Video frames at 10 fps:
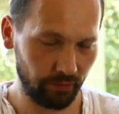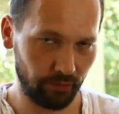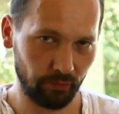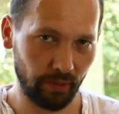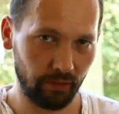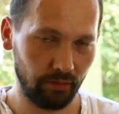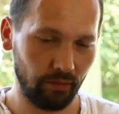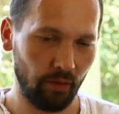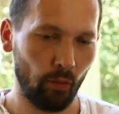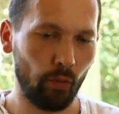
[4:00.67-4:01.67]
instrument,
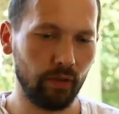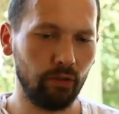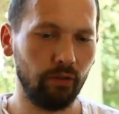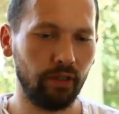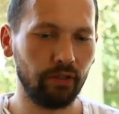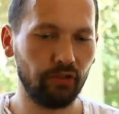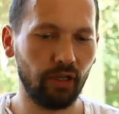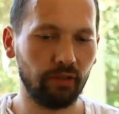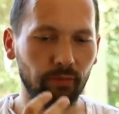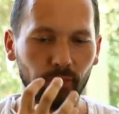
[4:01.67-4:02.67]
we are doing it
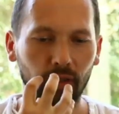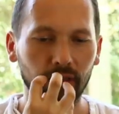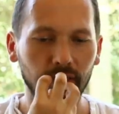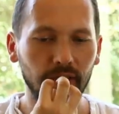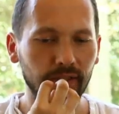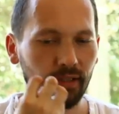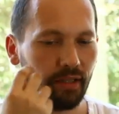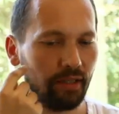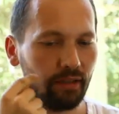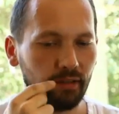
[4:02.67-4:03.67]
just the
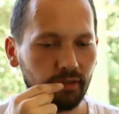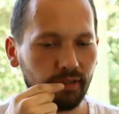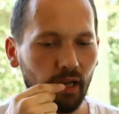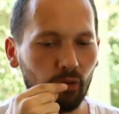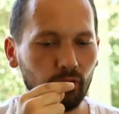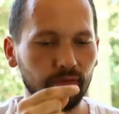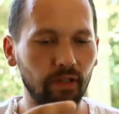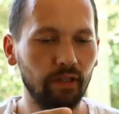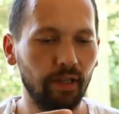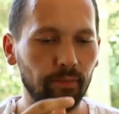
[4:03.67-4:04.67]
listening, the sound of the
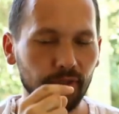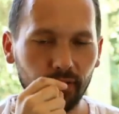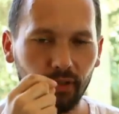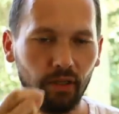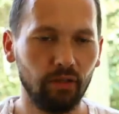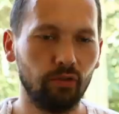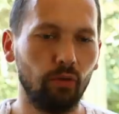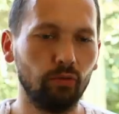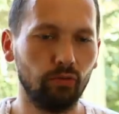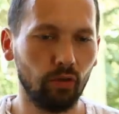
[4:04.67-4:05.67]
lips.
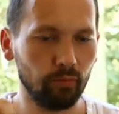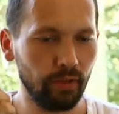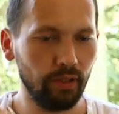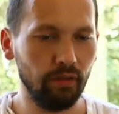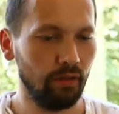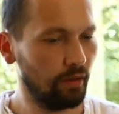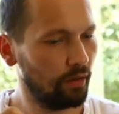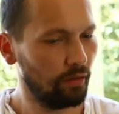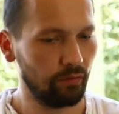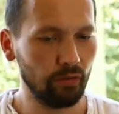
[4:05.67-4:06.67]
So don't be
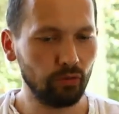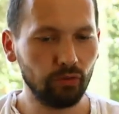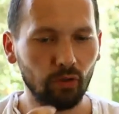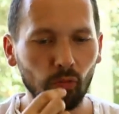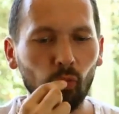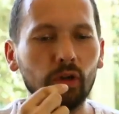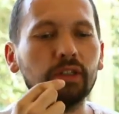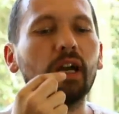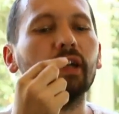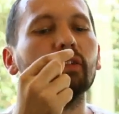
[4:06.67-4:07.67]
focused on
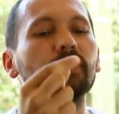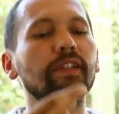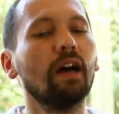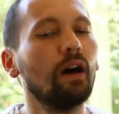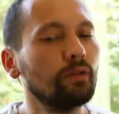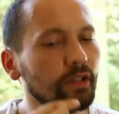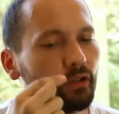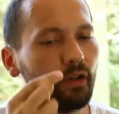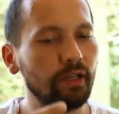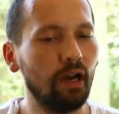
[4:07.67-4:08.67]
what kind of sound is
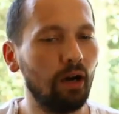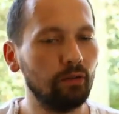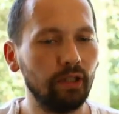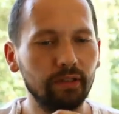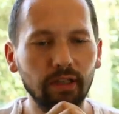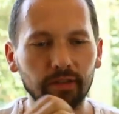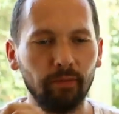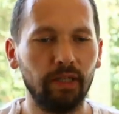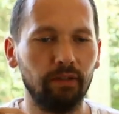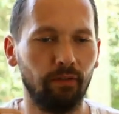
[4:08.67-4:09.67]
going out, it doesn't
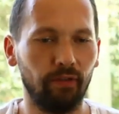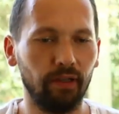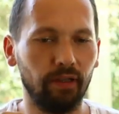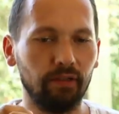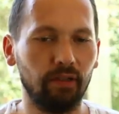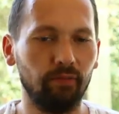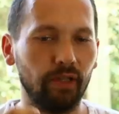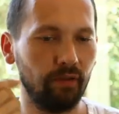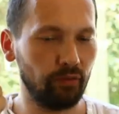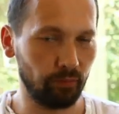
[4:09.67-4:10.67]
matter. The thing is that we
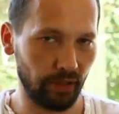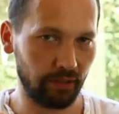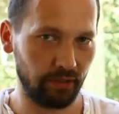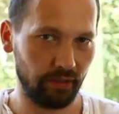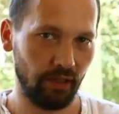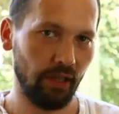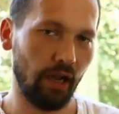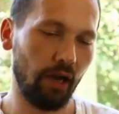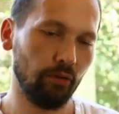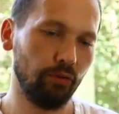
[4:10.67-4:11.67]
have to practice
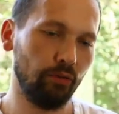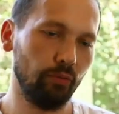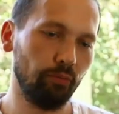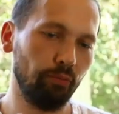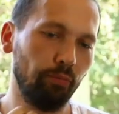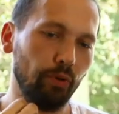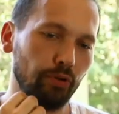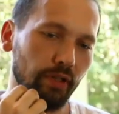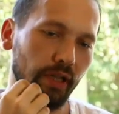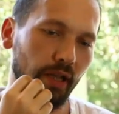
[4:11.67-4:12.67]
how to
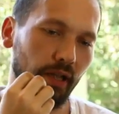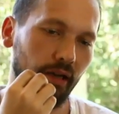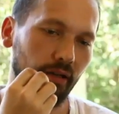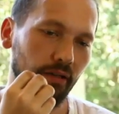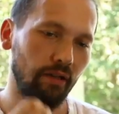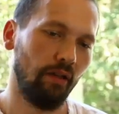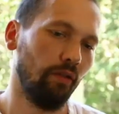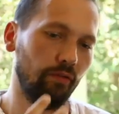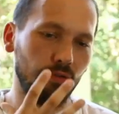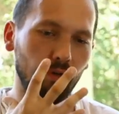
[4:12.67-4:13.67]
push the air
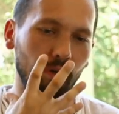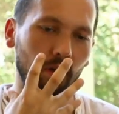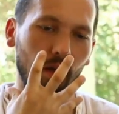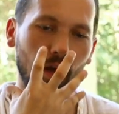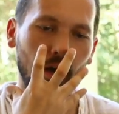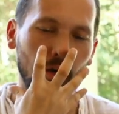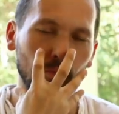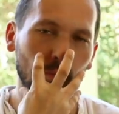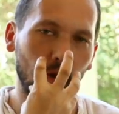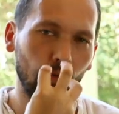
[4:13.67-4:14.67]
through our
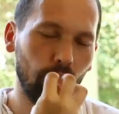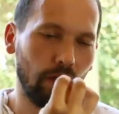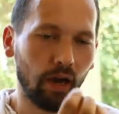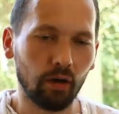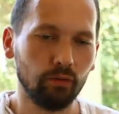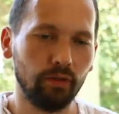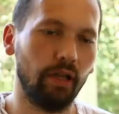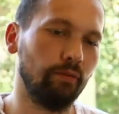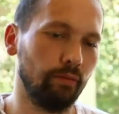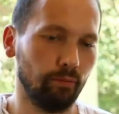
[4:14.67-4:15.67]
mouth out
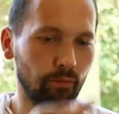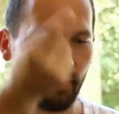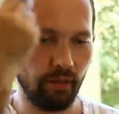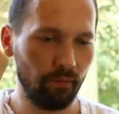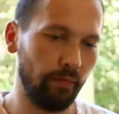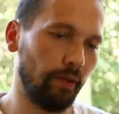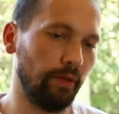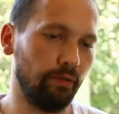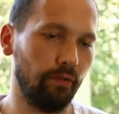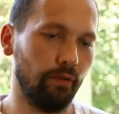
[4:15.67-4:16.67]
and be
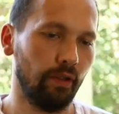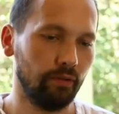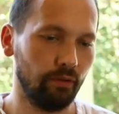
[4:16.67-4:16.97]
able to